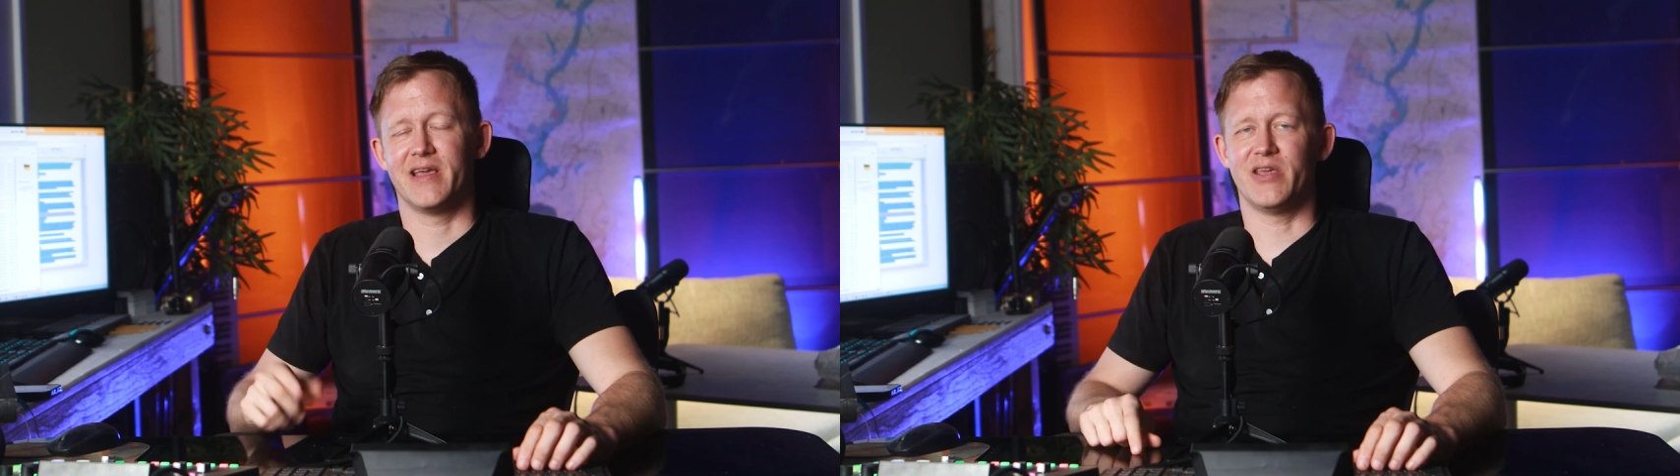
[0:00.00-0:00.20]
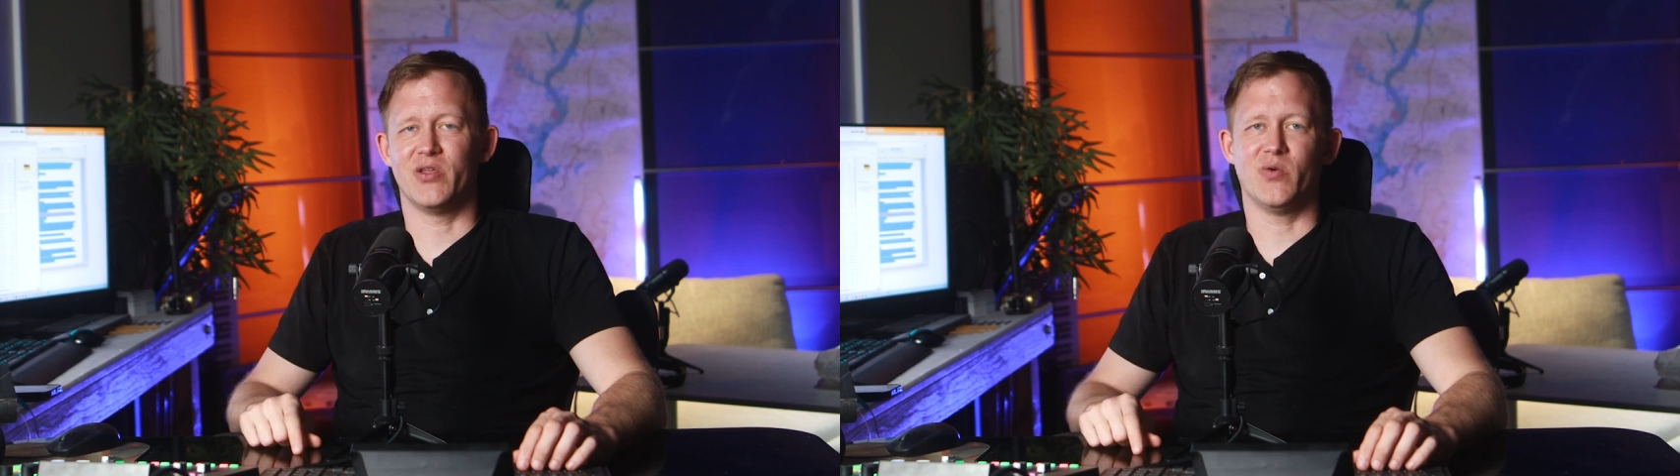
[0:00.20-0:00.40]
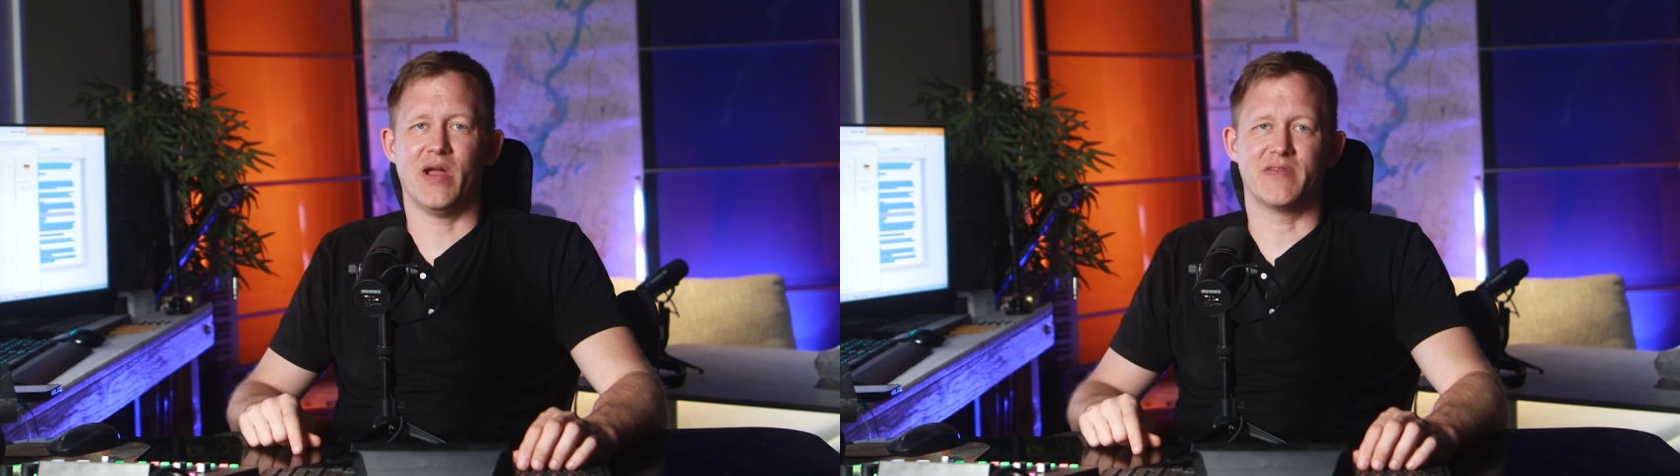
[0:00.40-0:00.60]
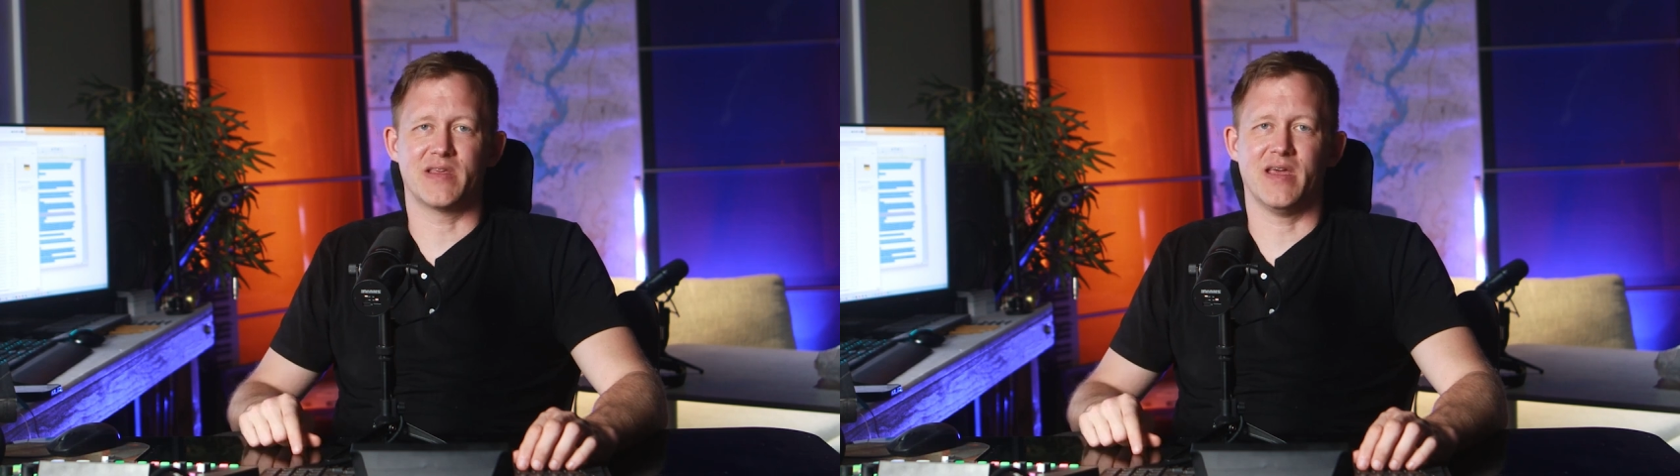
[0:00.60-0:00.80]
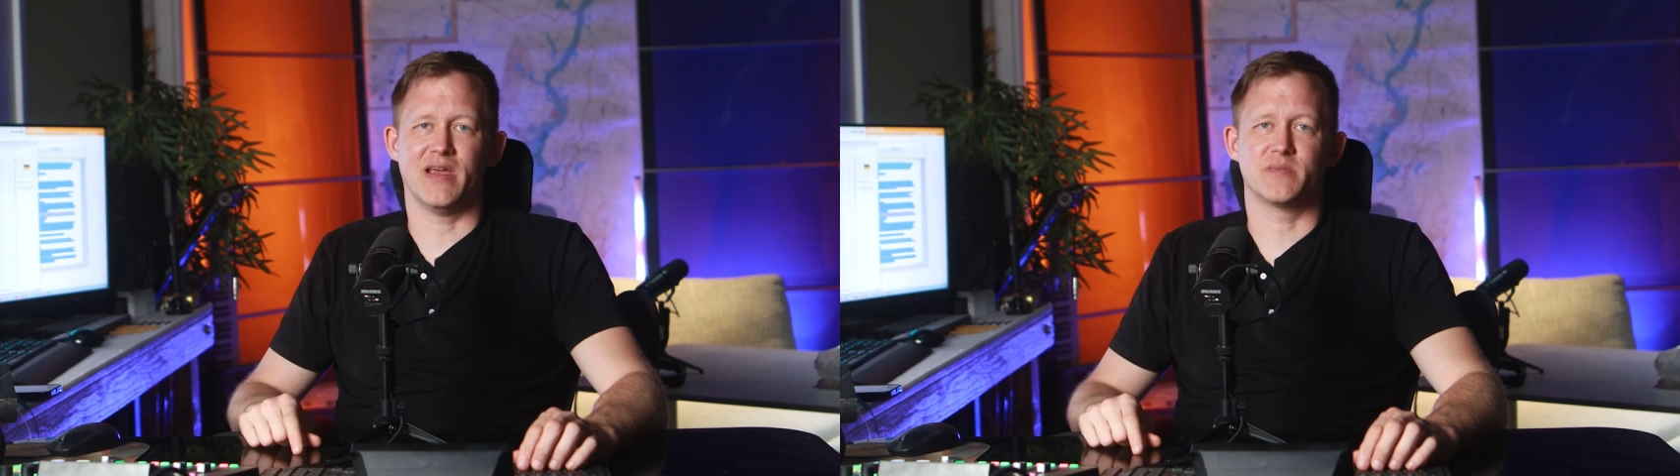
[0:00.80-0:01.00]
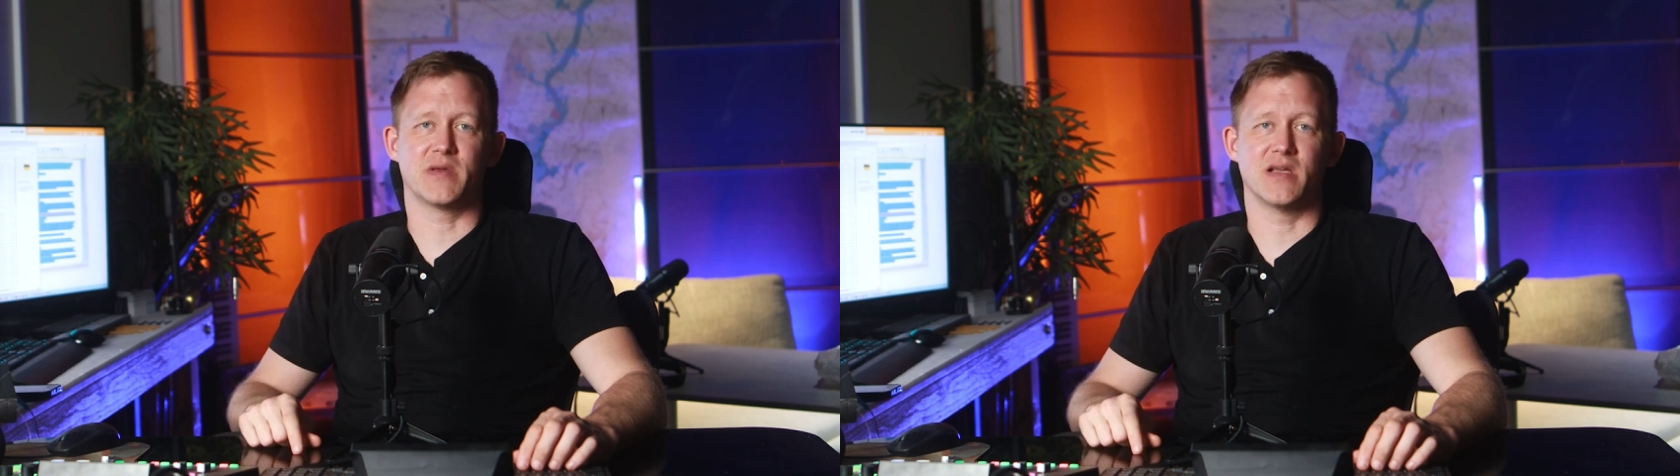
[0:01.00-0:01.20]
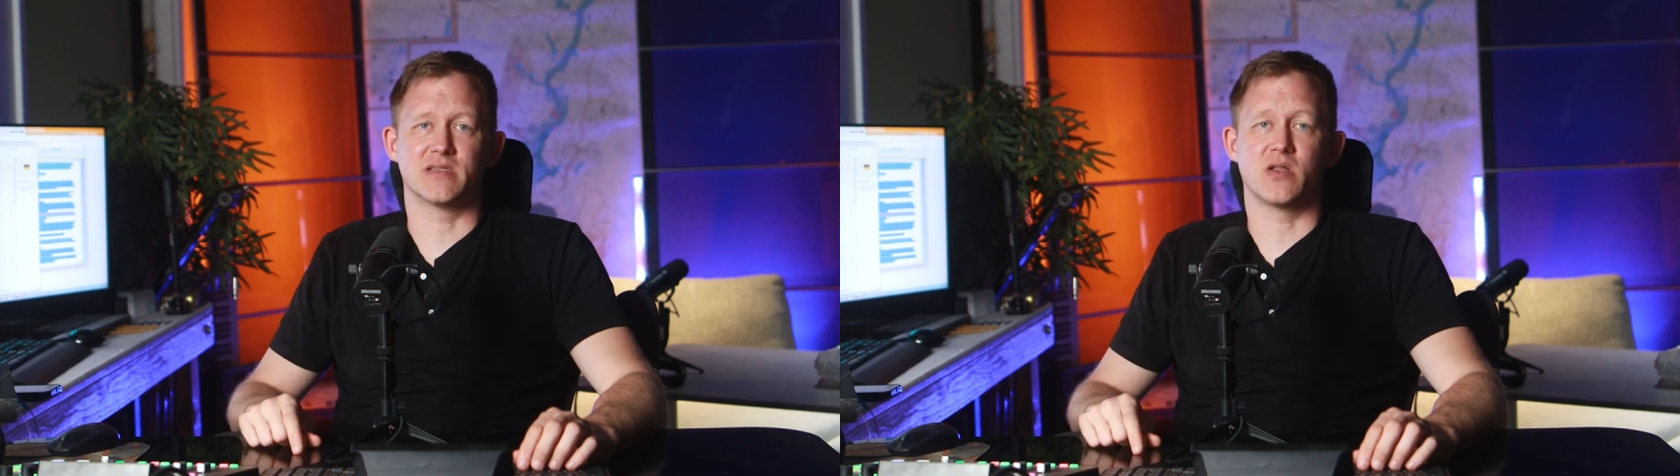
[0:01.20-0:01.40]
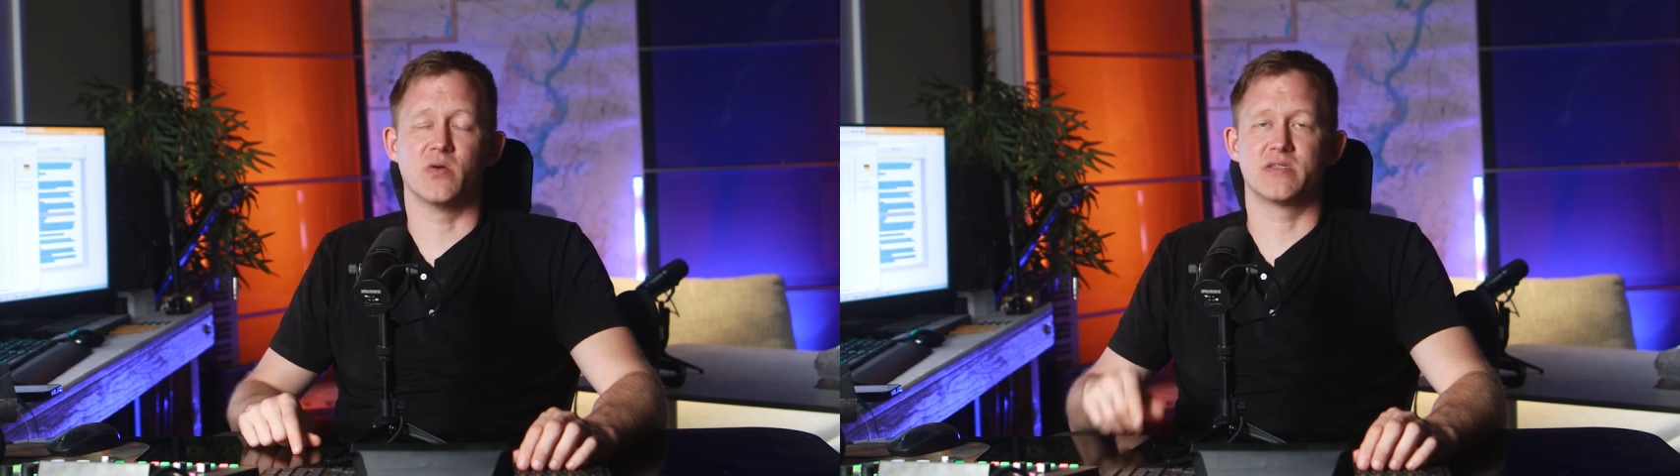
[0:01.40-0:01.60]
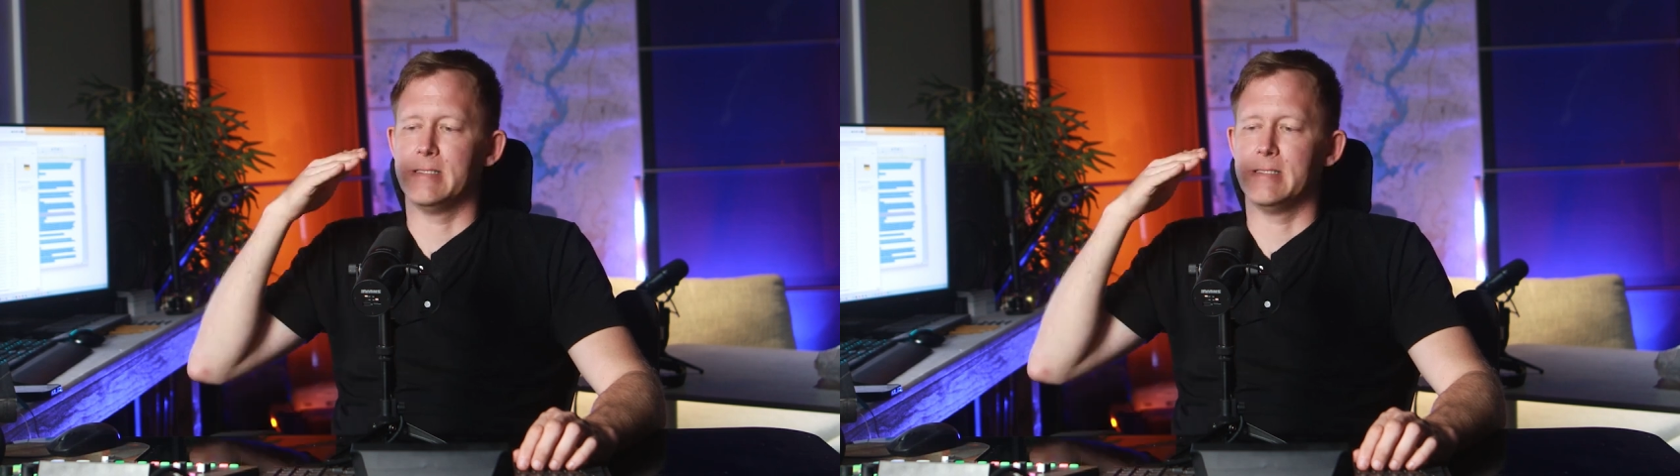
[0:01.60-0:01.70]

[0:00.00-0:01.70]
You don't have to guess because closed